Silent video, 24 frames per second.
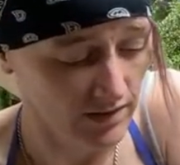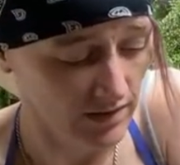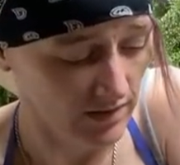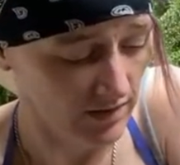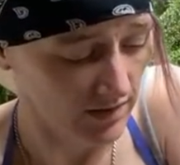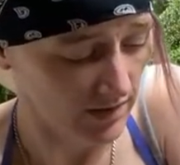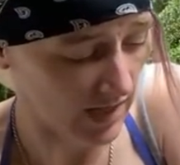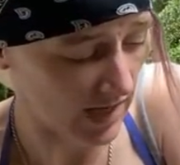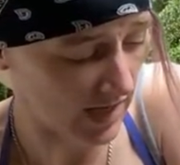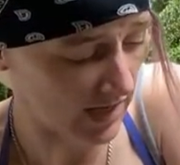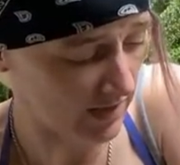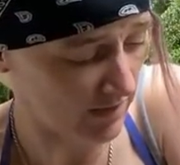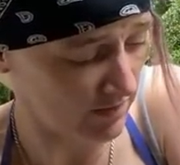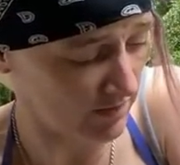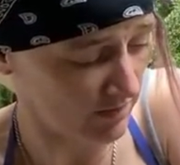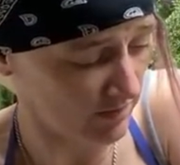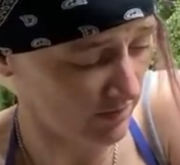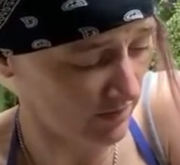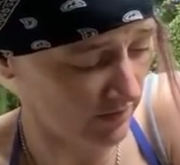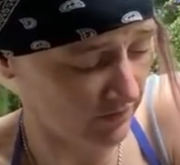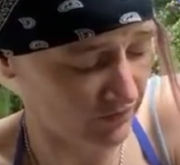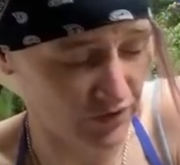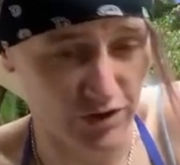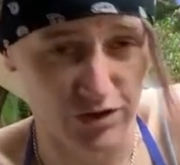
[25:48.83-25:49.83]
And
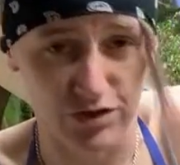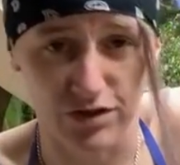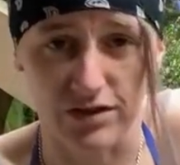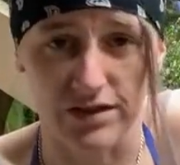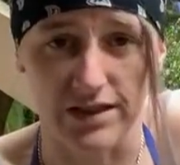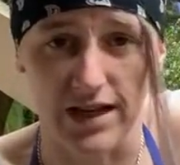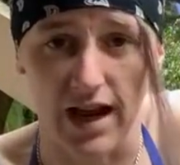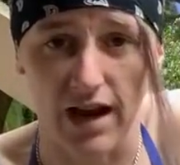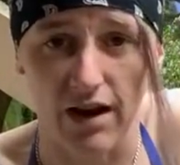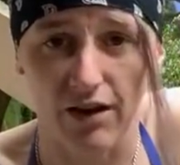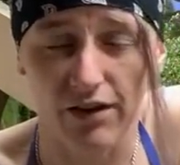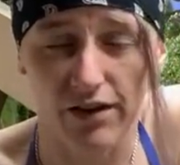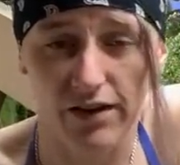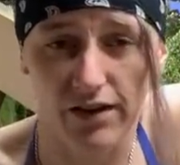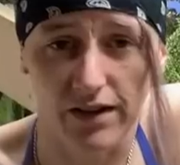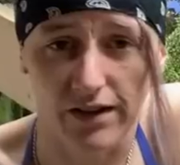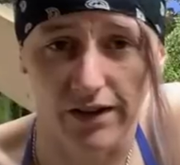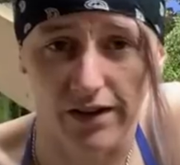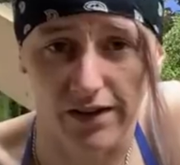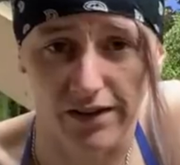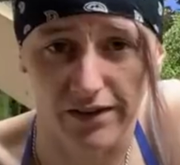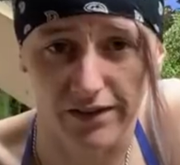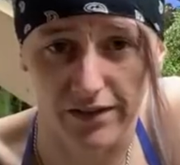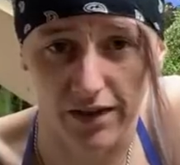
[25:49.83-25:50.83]
if you're just down in it
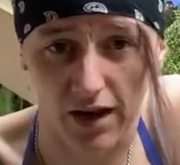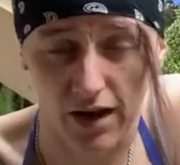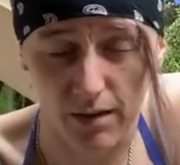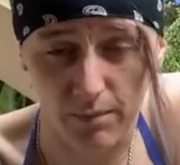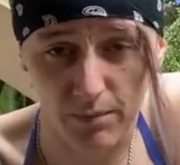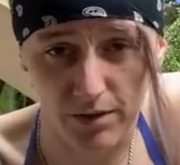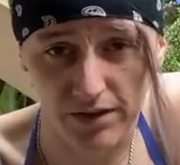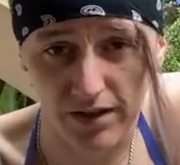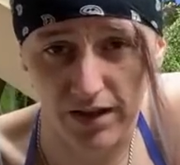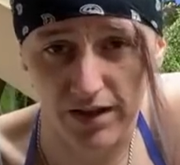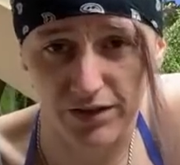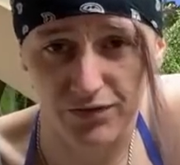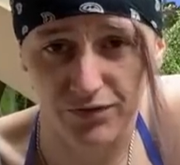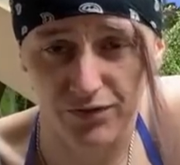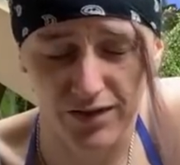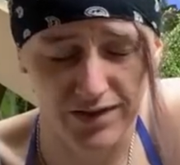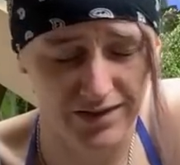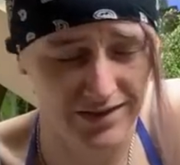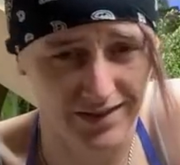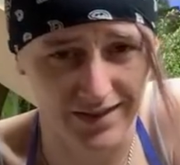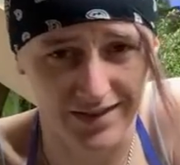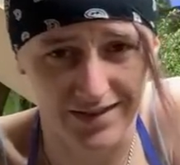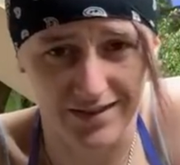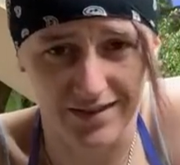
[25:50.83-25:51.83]
all the time, it tastes fine. It's
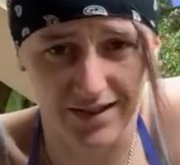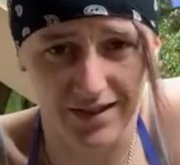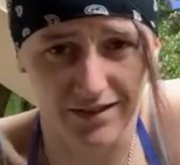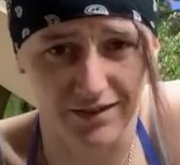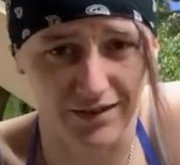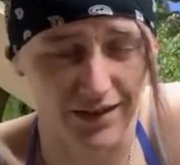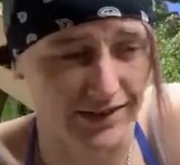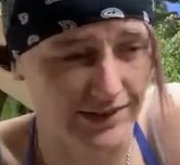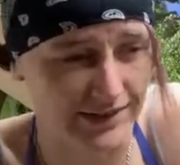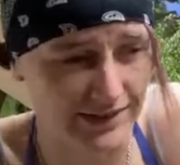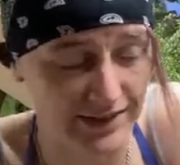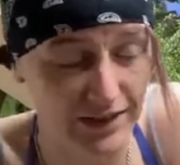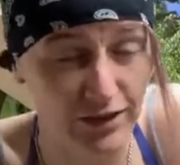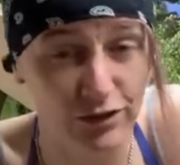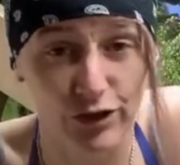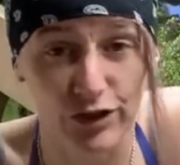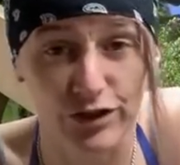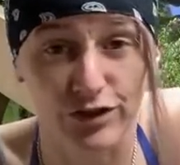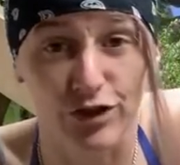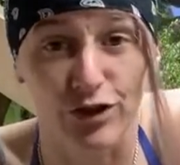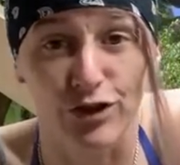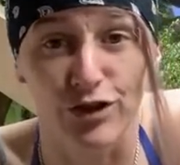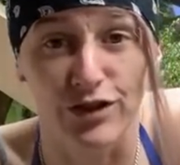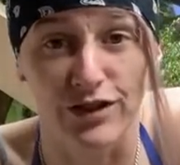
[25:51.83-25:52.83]
like cigarettes. Cigarettes
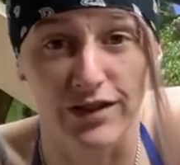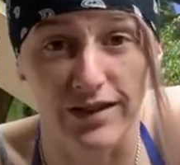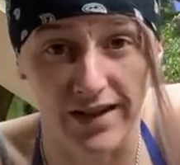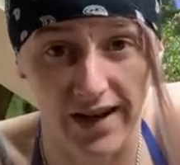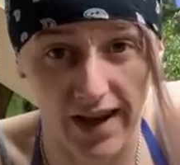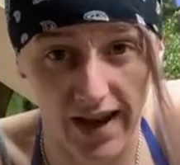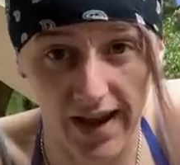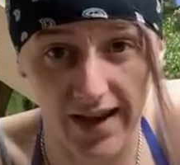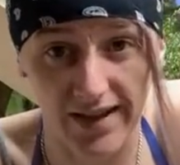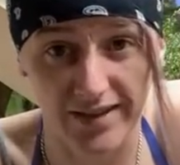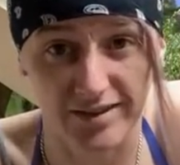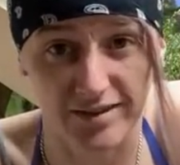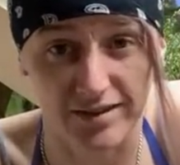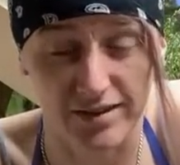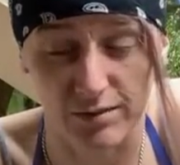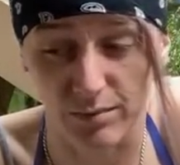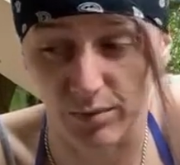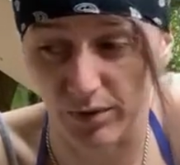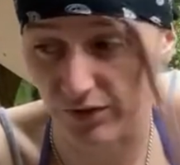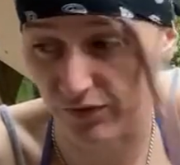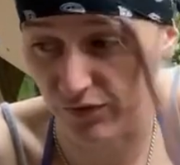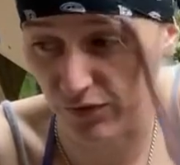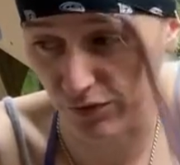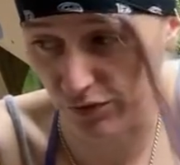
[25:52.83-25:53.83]
are nasty,
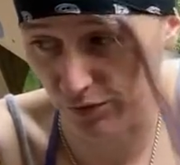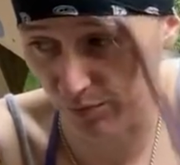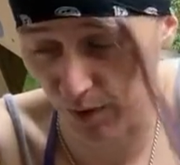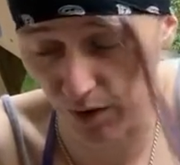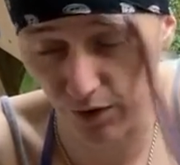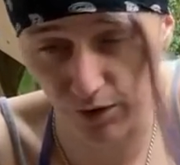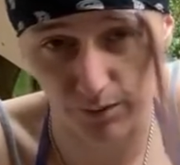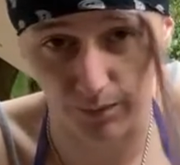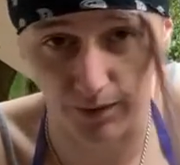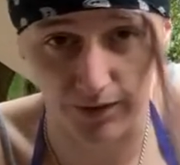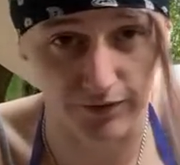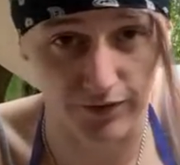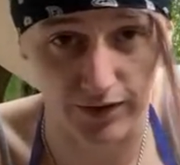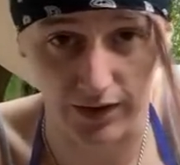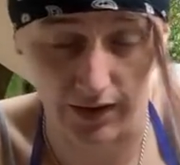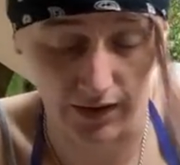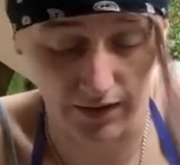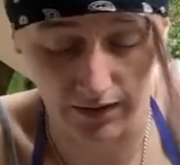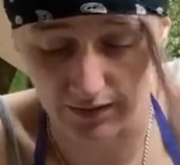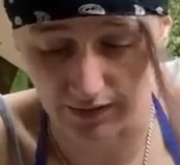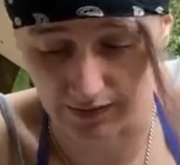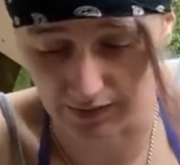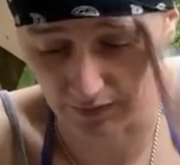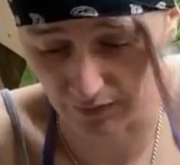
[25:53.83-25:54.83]
but if you smoke them every day,
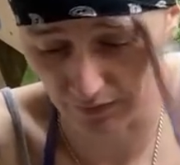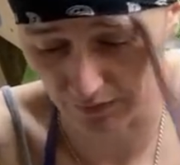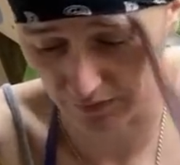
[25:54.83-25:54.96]
they don't